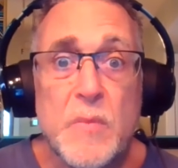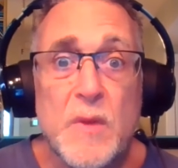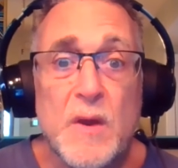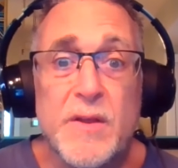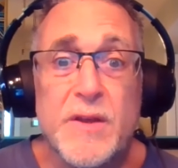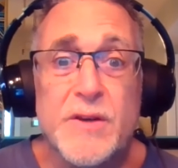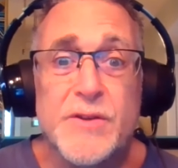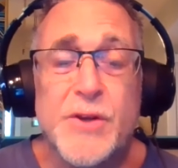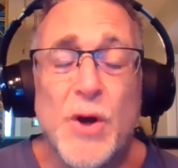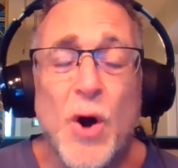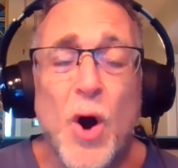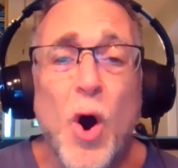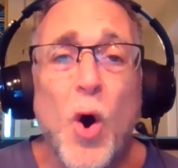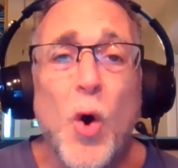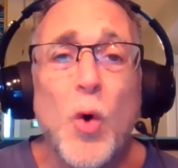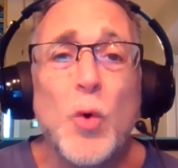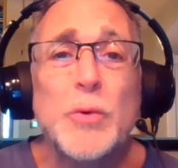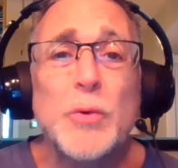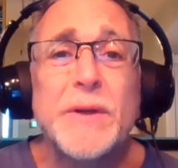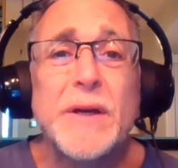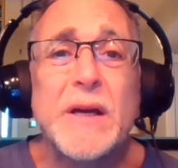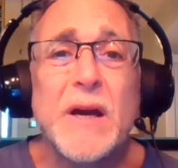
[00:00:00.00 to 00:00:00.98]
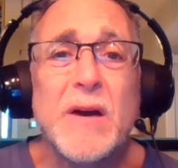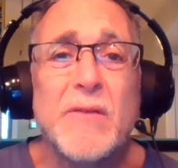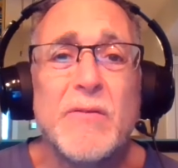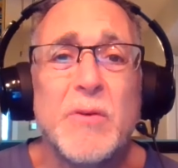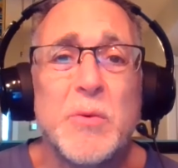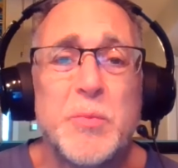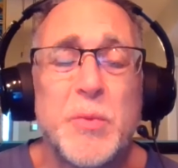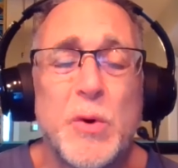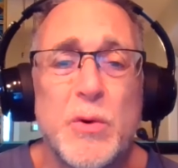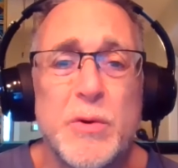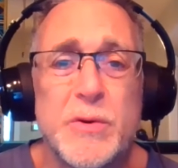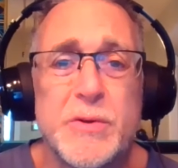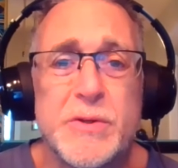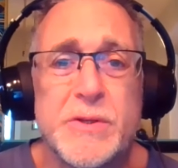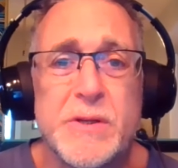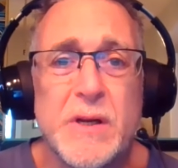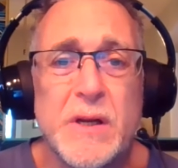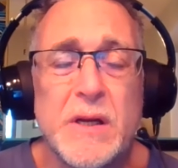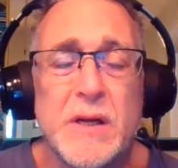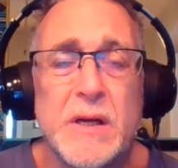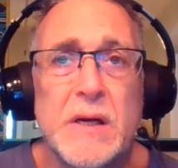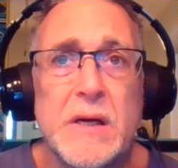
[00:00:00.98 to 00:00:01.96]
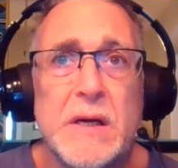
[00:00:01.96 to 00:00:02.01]
this holding of a person
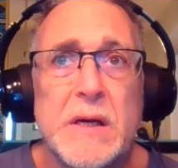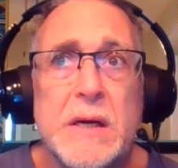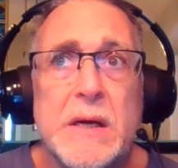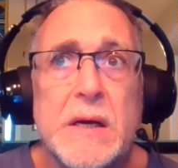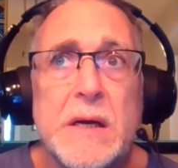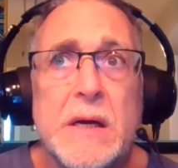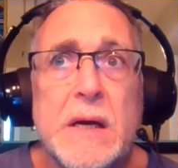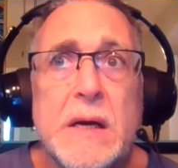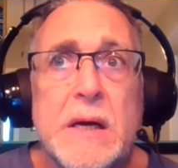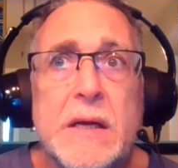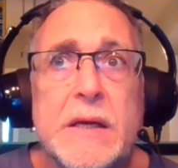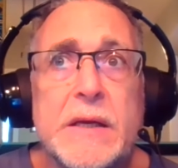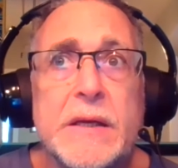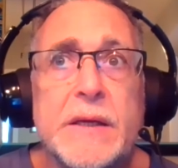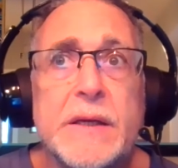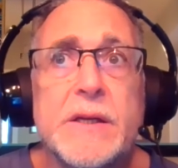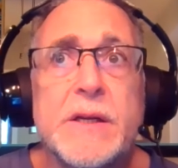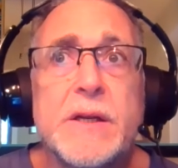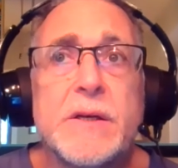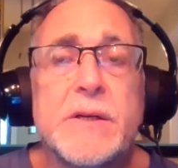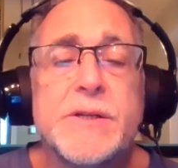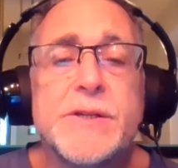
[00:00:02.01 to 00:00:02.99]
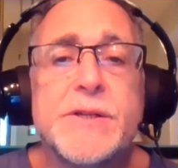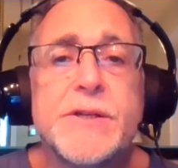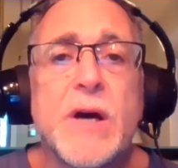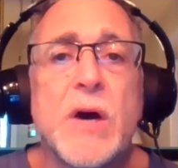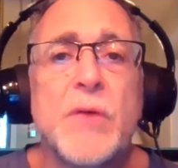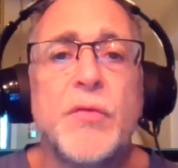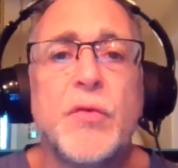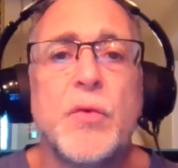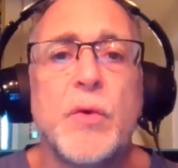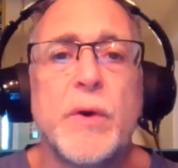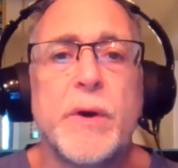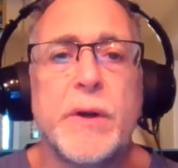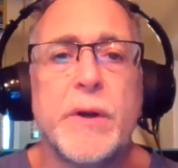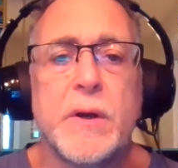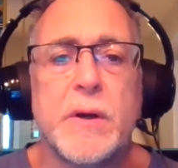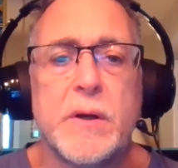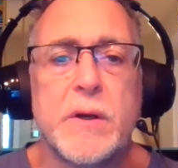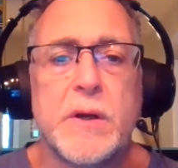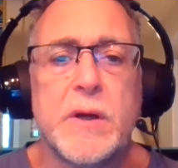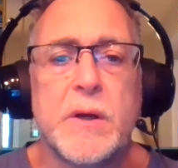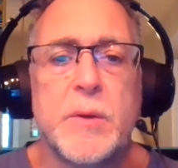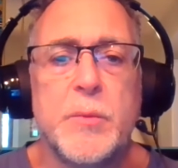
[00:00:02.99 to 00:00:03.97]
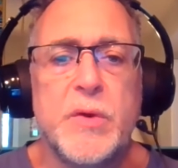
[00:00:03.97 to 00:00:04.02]
in suffering
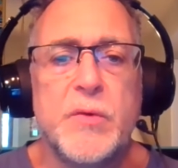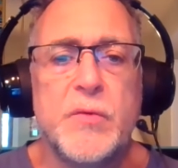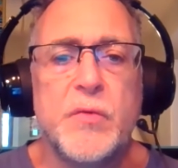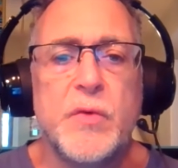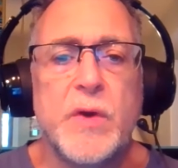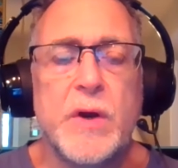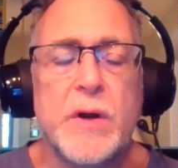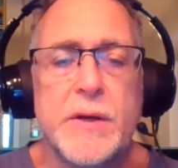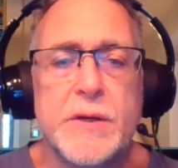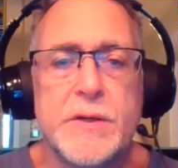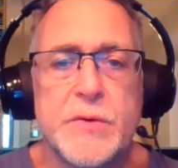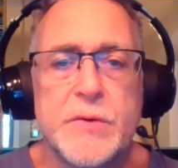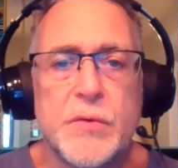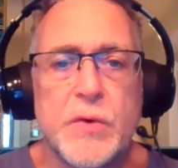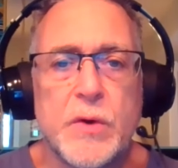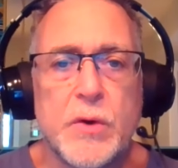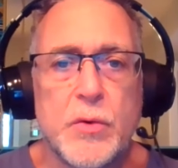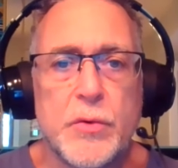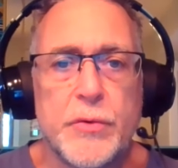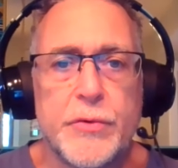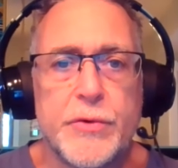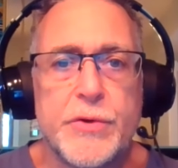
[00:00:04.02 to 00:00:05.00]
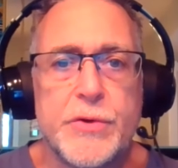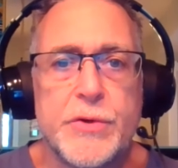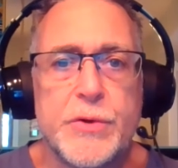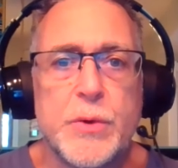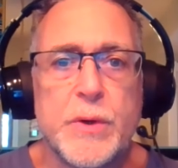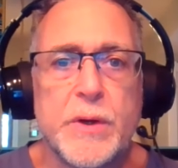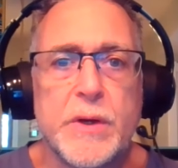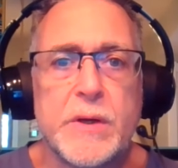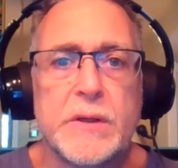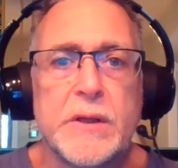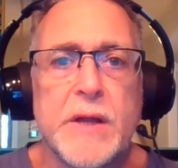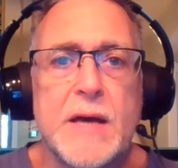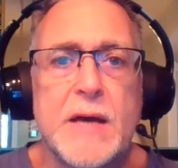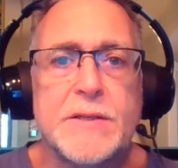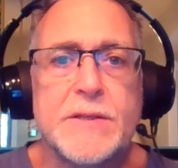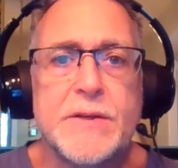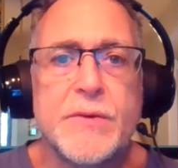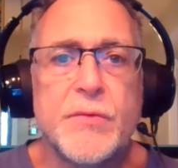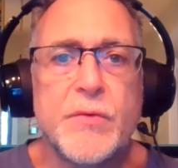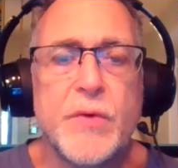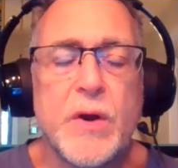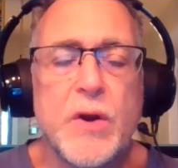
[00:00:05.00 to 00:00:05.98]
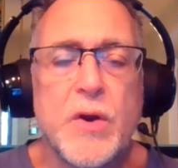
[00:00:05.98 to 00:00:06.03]
can be very difficult to do and can last
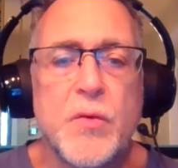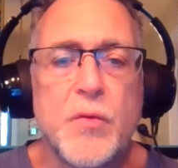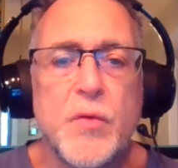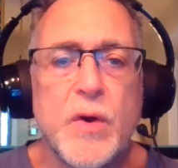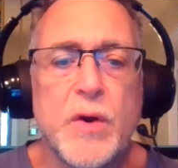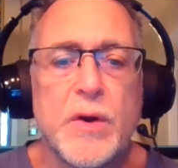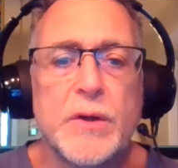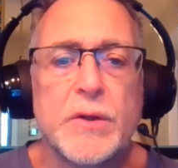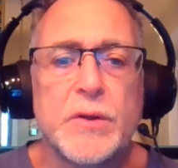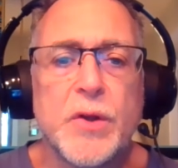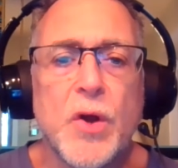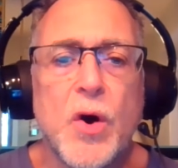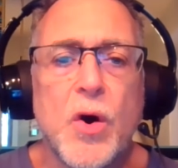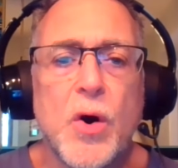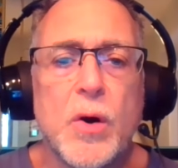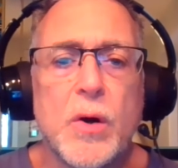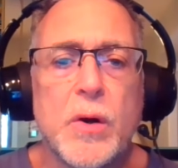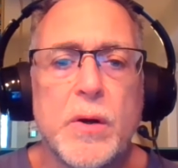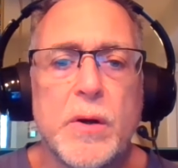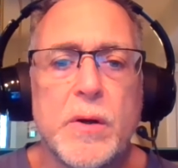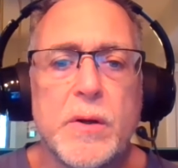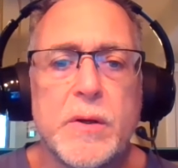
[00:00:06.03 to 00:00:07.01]
a very long